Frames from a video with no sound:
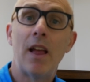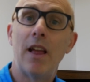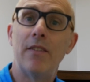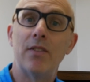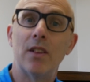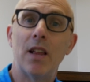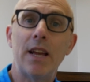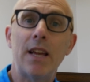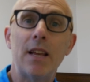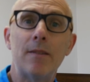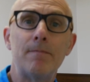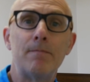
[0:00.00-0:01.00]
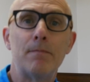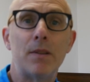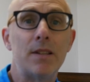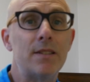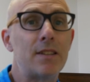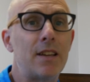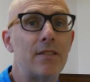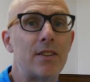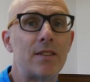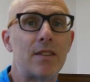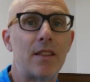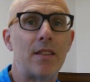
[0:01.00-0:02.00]
If you like it, please give
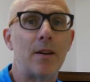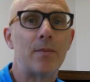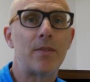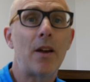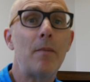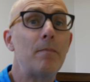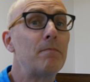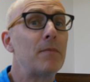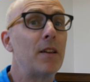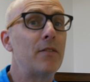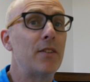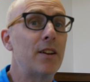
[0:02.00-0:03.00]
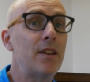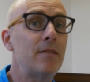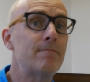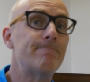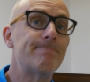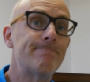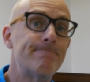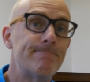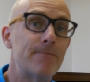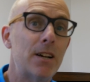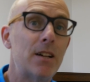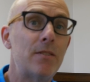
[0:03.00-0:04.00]
us the thumbs up. If you didn't,
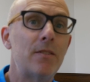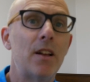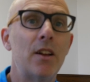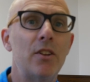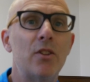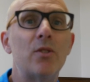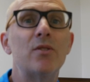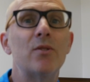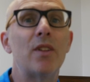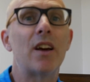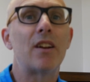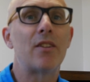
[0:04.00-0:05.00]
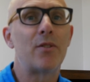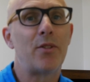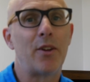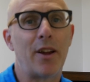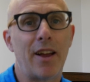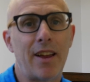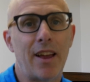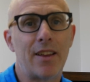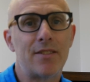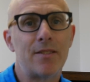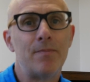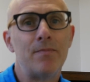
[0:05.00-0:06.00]
well, you can do that other thing, I
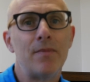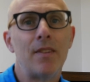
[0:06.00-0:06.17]
guess.